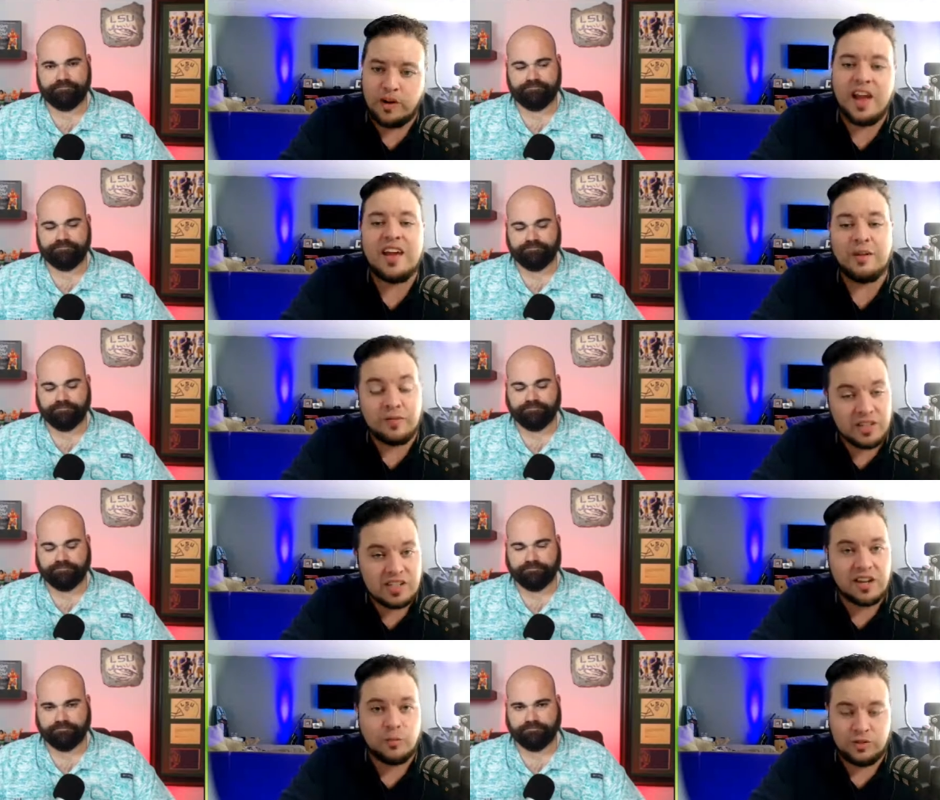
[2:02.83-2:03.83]
Speaker 1: Hey, if this
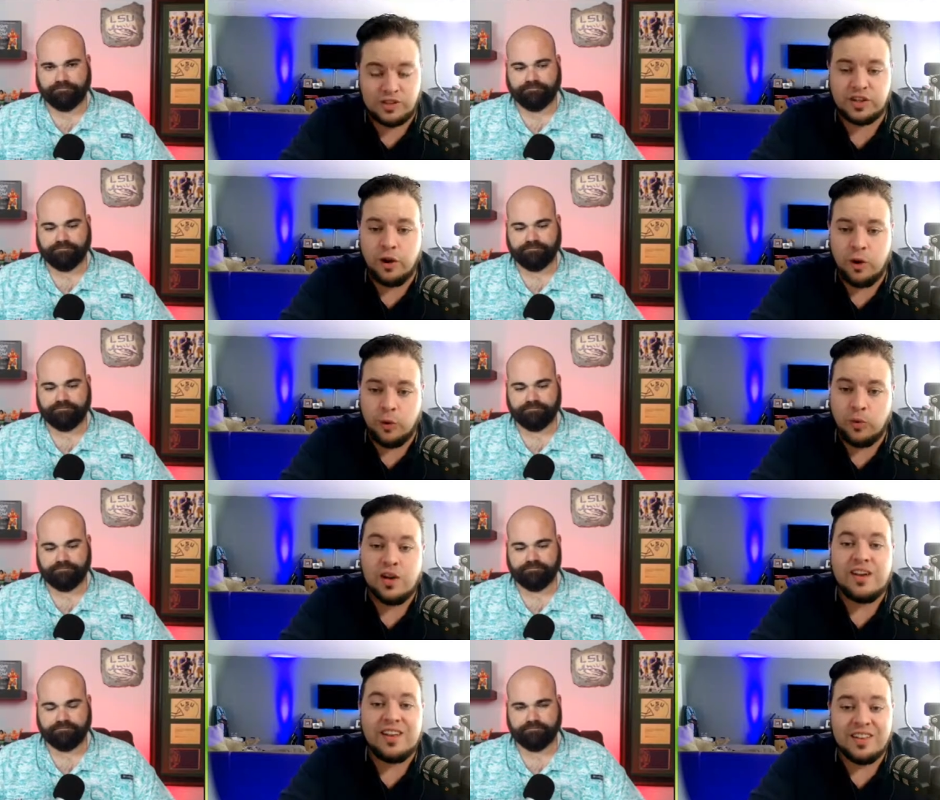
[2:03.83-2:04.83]
kid wants to go,
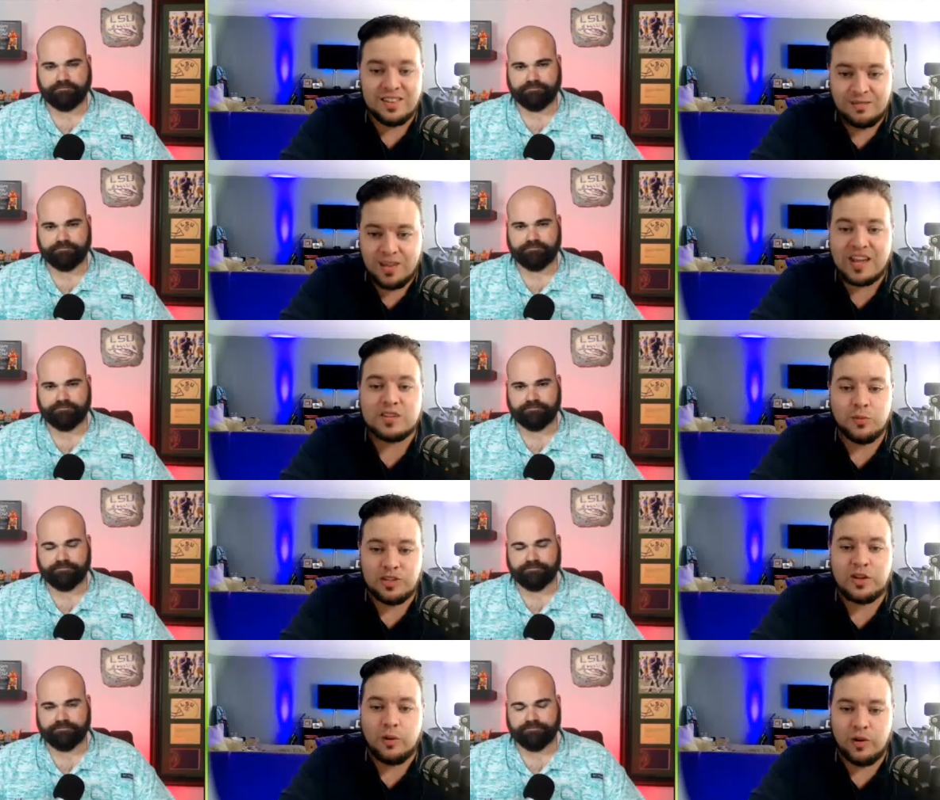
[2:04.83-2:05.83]
that's what's
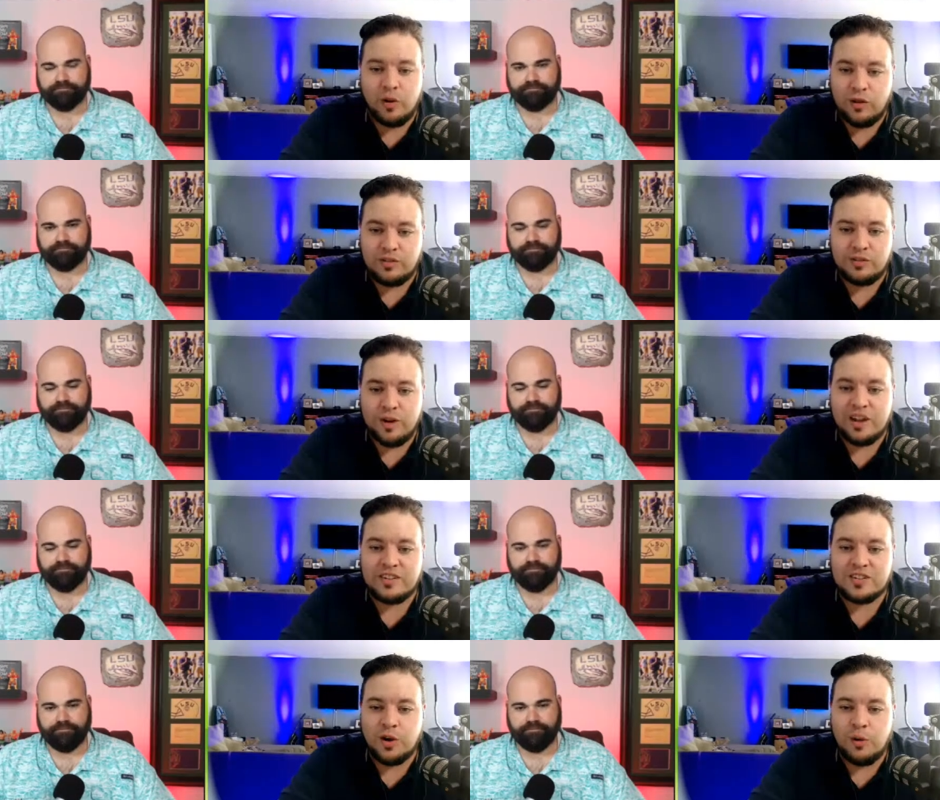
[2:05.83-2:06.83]
going on, right?
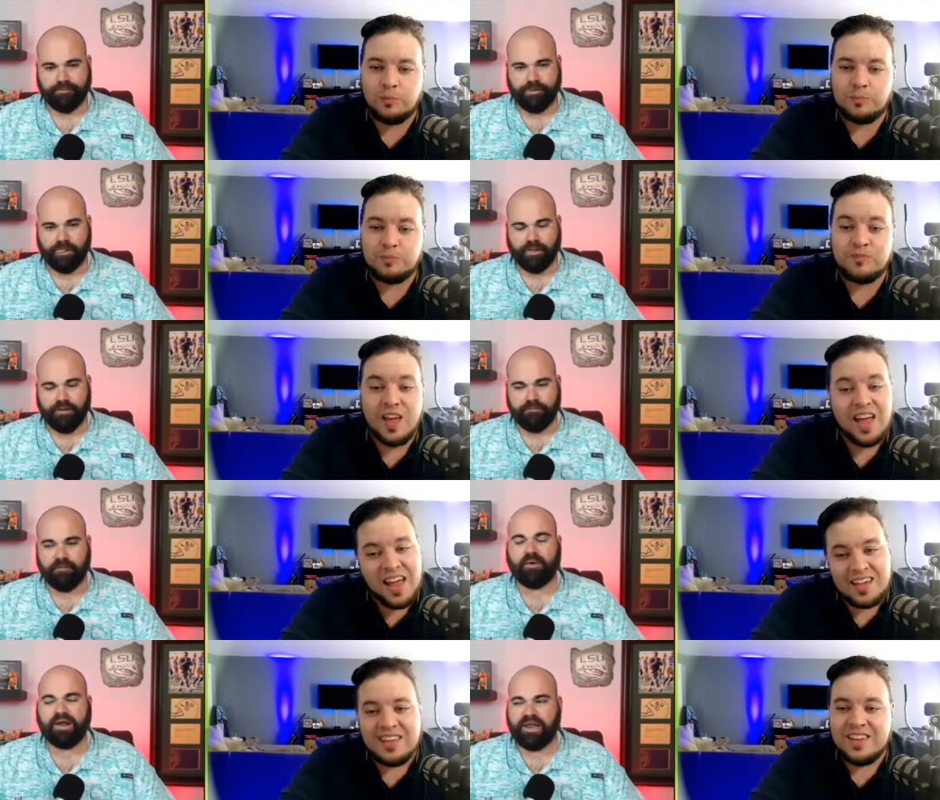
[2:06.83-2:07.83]
So,
Speaker 2: but
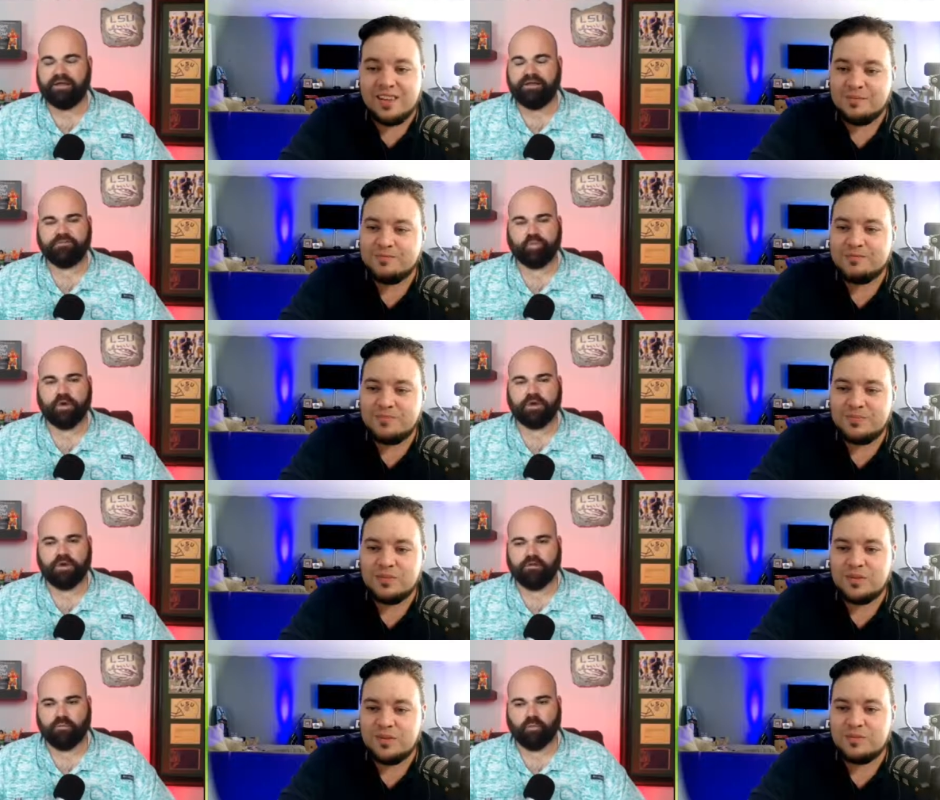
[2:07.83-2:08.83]
right now he's working
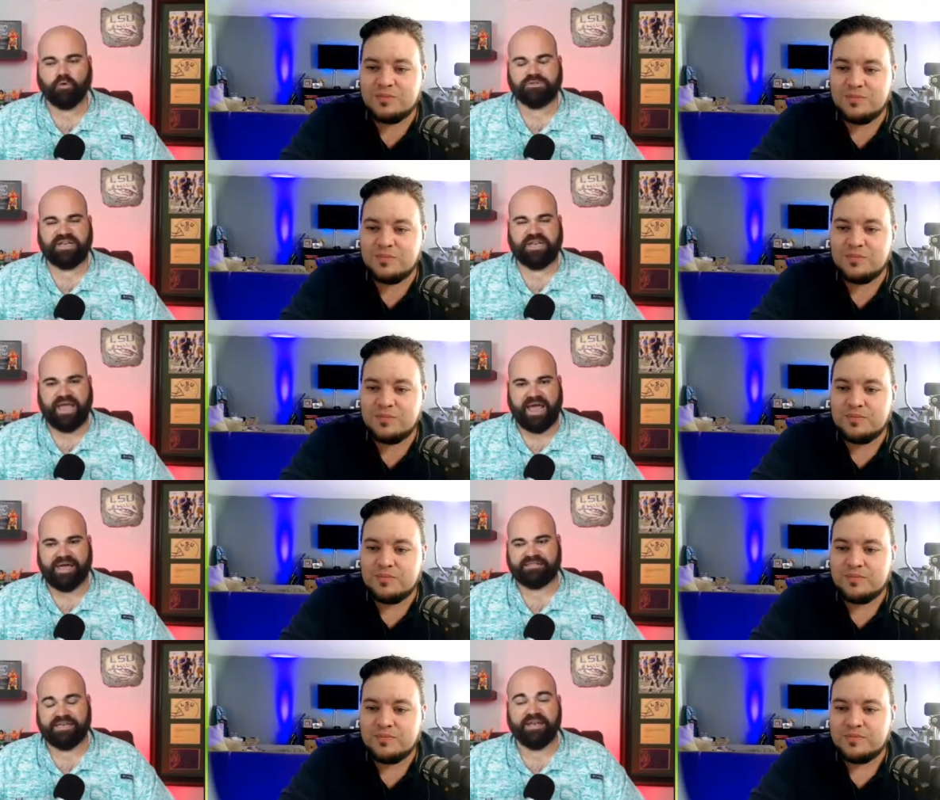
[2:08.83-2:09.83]
under the rules that he
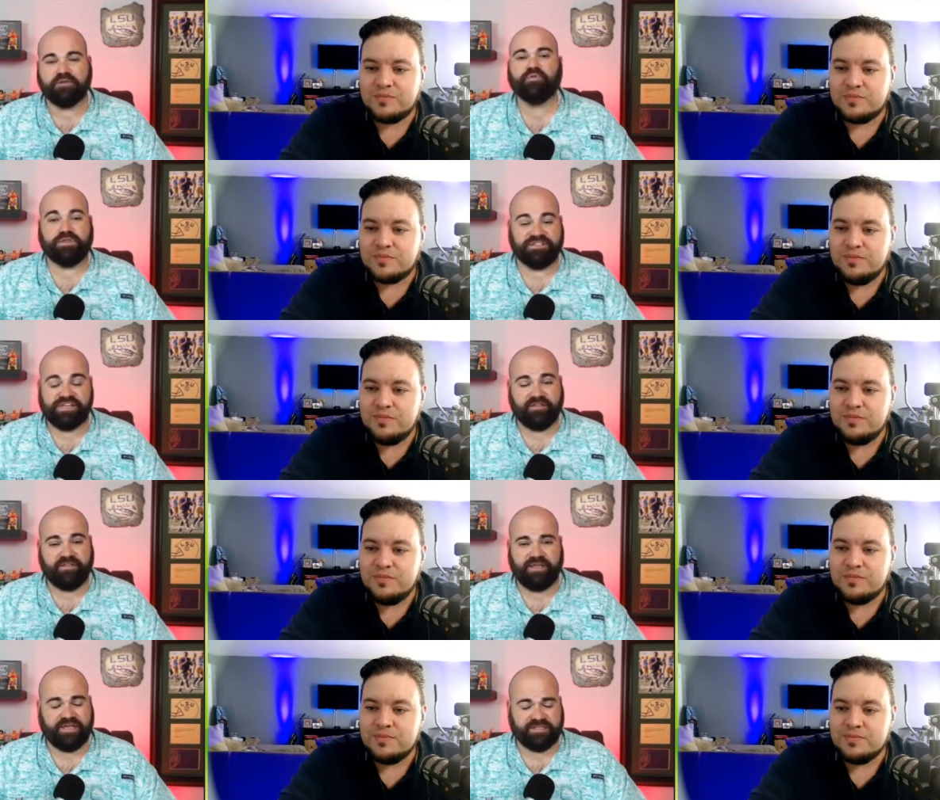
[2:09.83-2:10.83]
has. He knows what the G
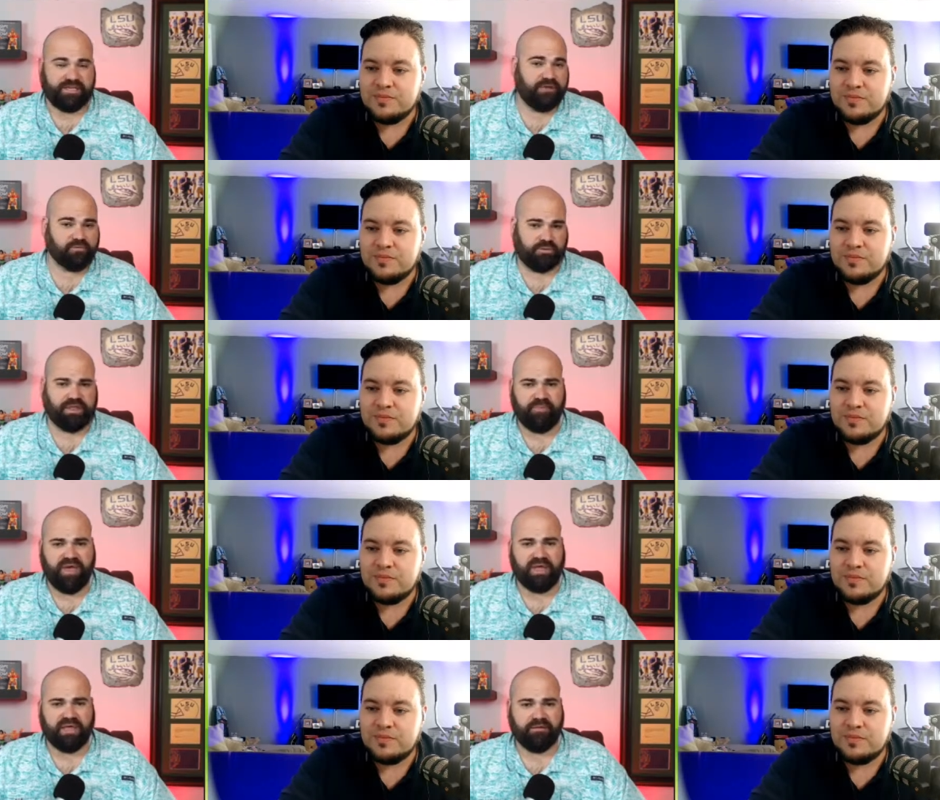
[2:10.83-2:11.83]
League is. He knows what they
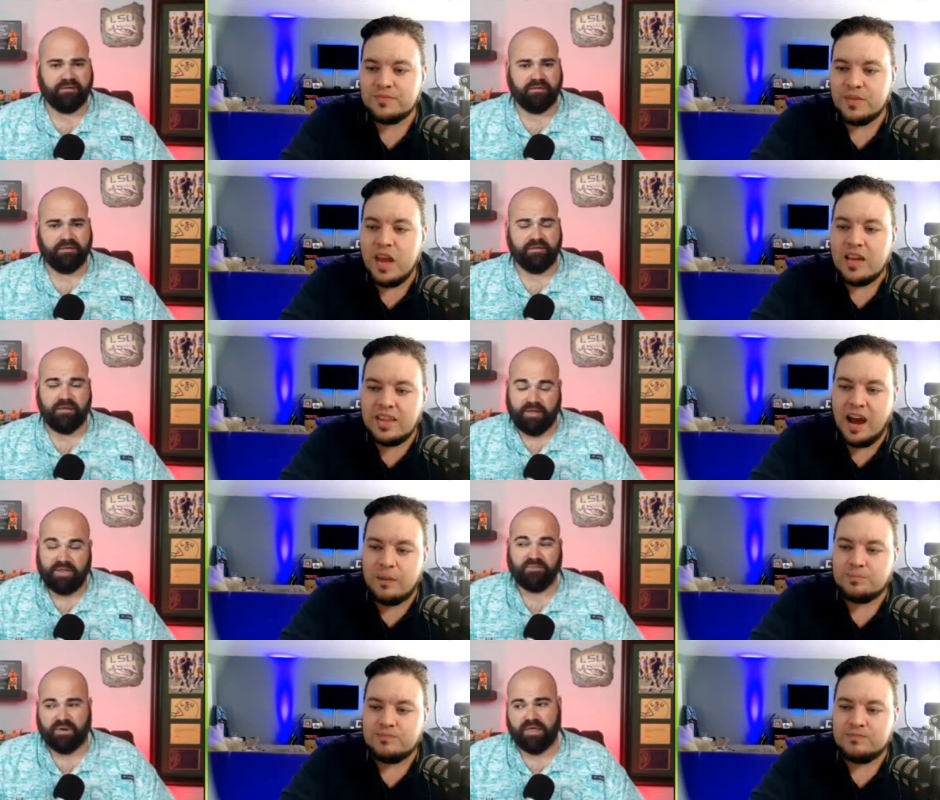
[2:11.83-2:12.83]
pay. Yeah. He
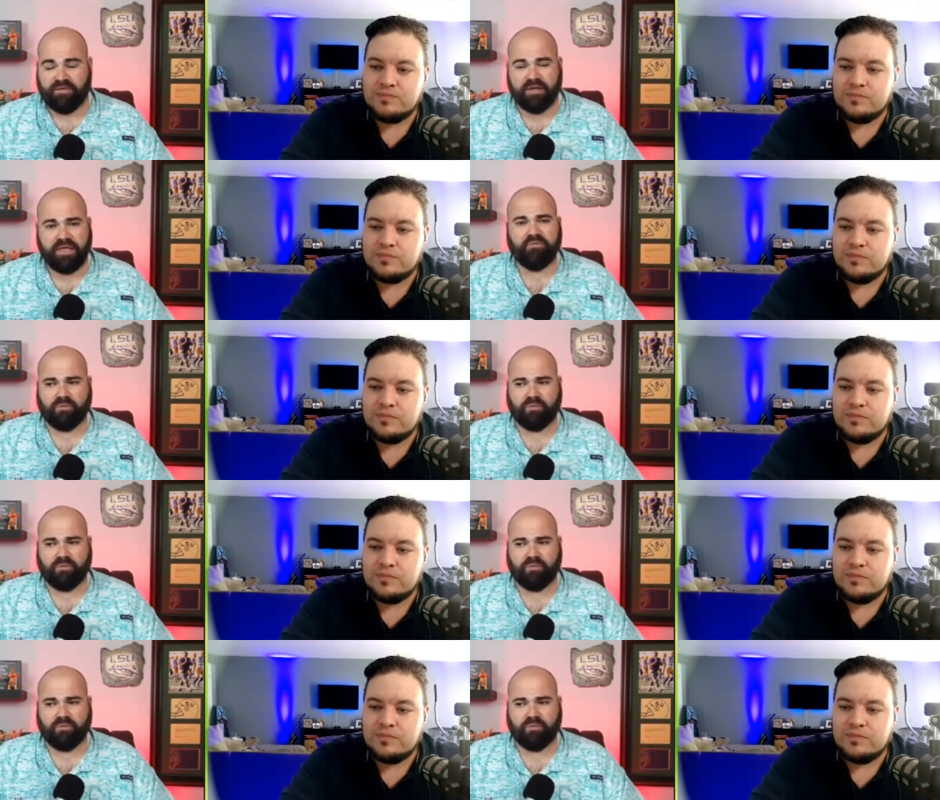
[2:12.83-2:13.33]
would